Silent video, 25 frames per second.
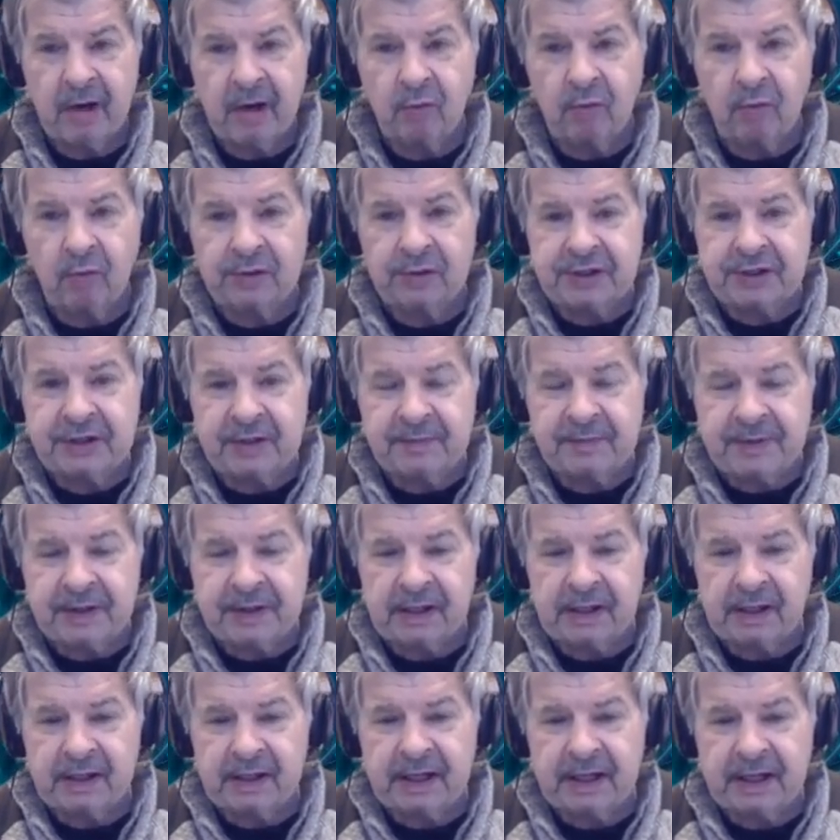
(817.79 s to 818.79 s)
Well,
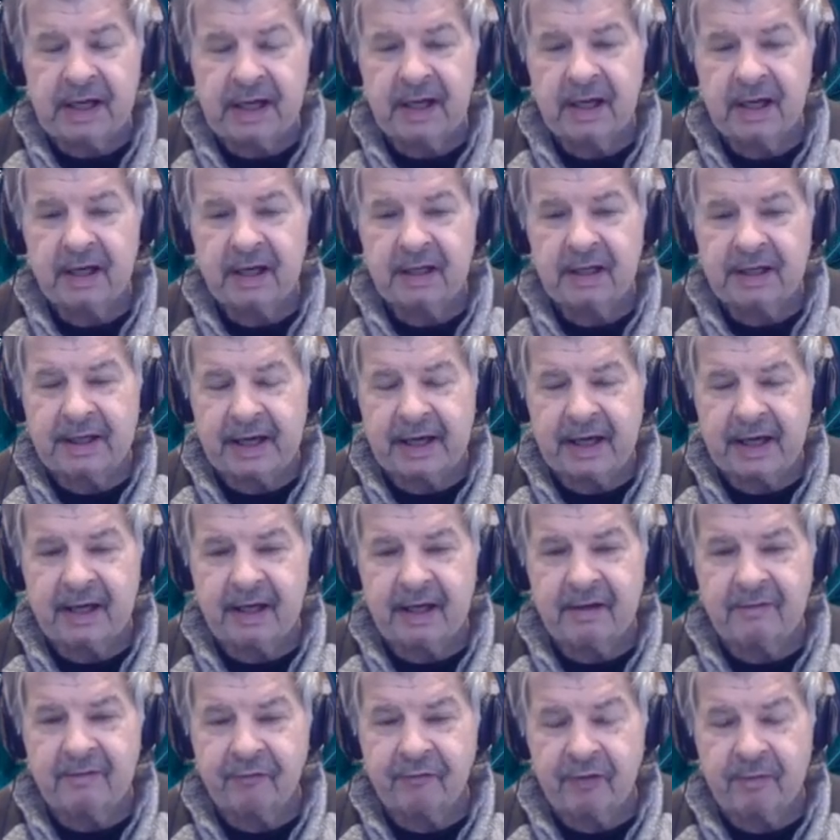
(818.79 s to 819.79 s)
typically,
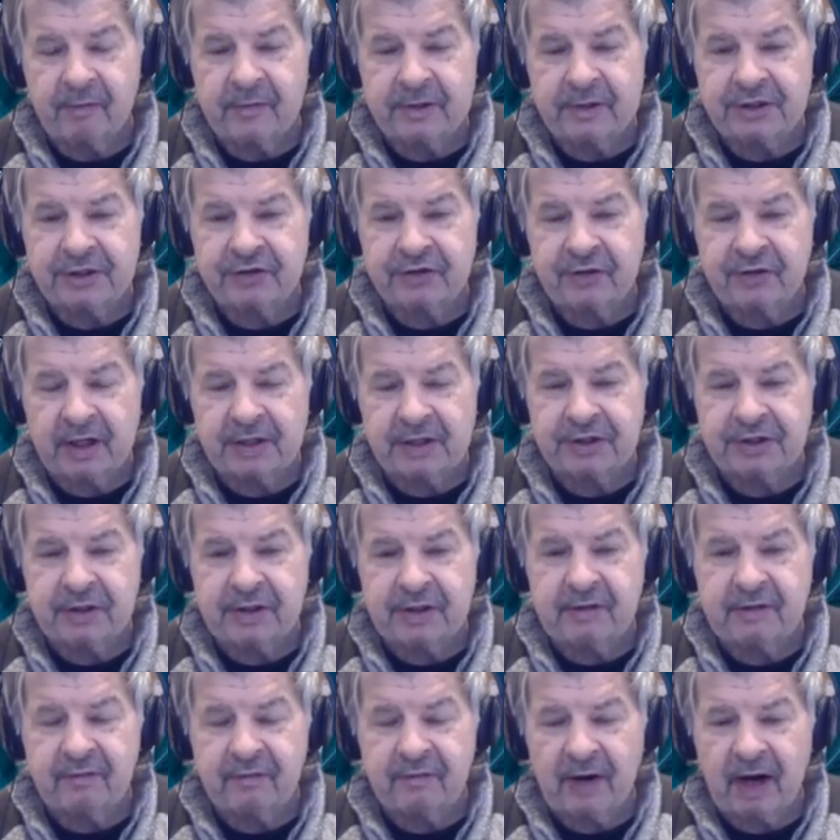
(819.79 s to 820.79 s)
data from the structured
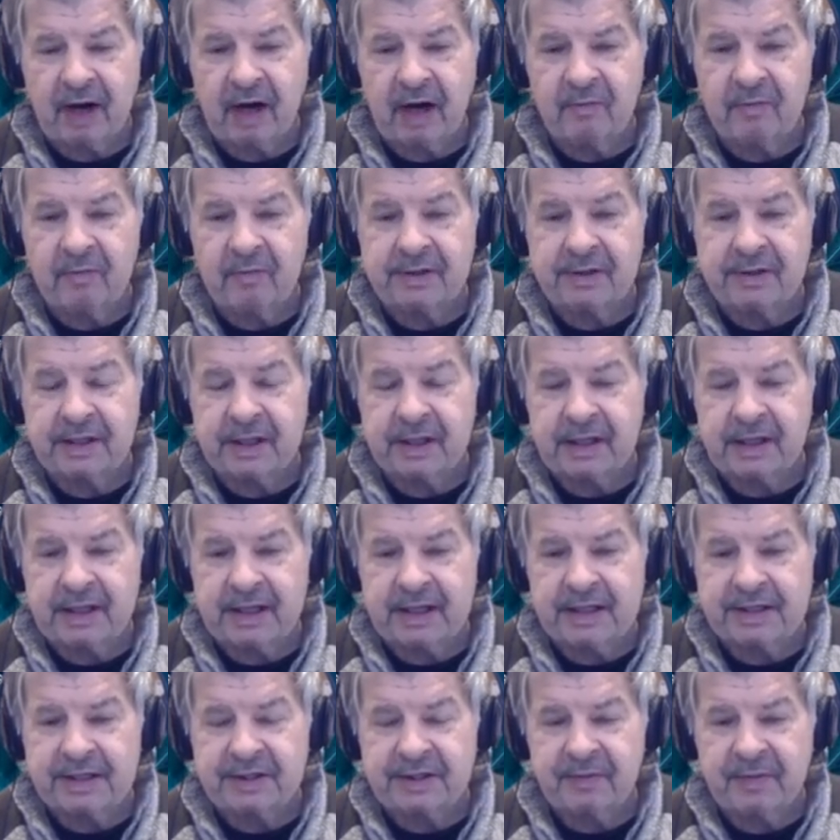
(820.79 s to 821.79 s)
environment that
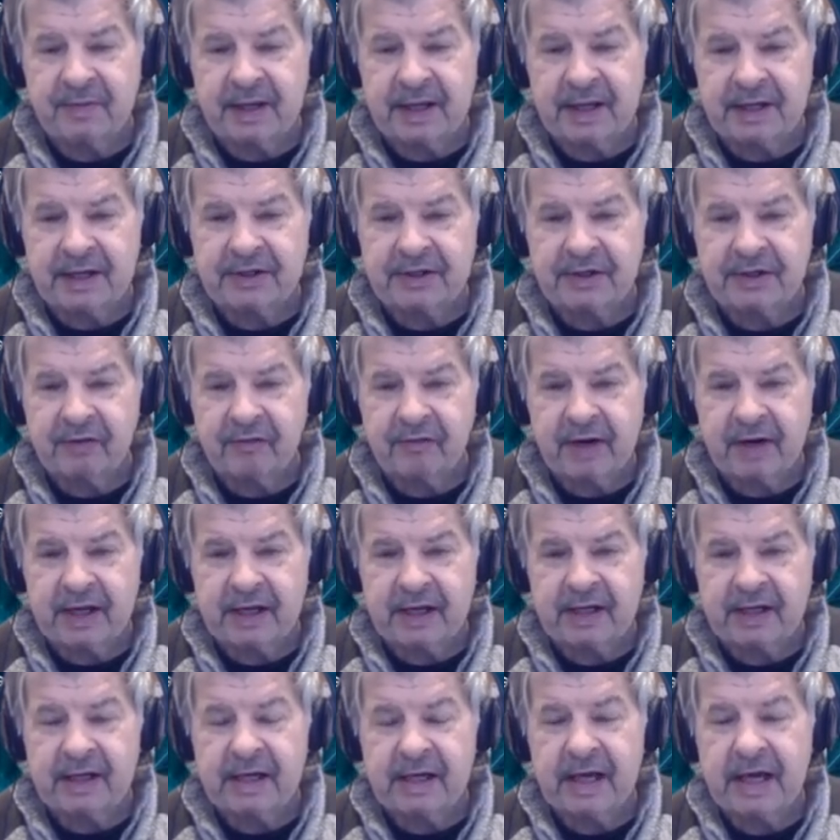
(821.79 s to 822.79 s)
needs to be
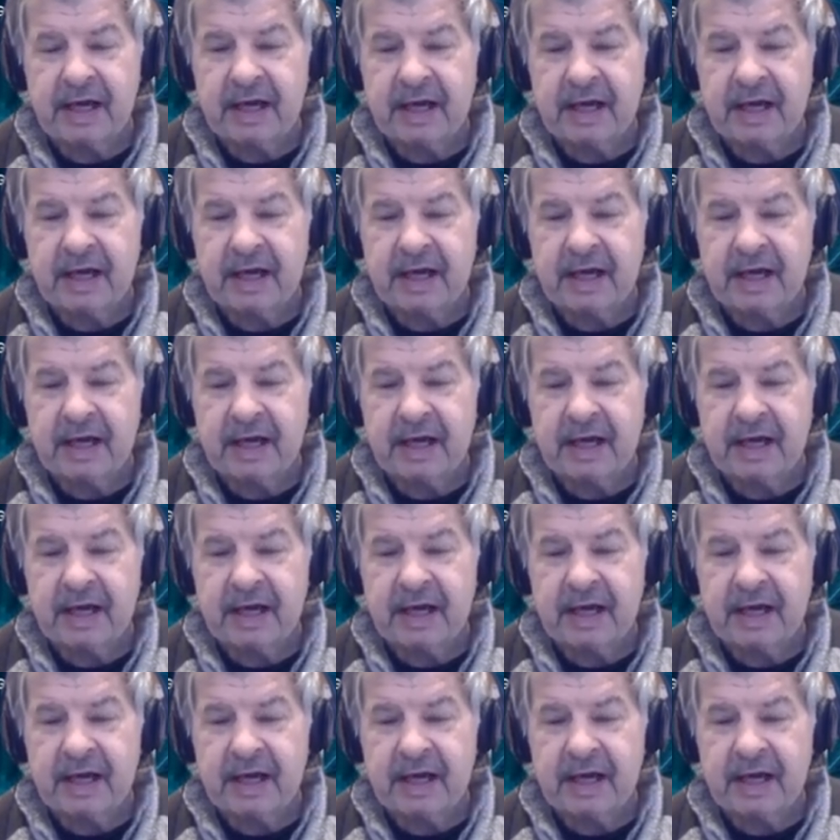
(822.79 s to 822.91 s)
integrated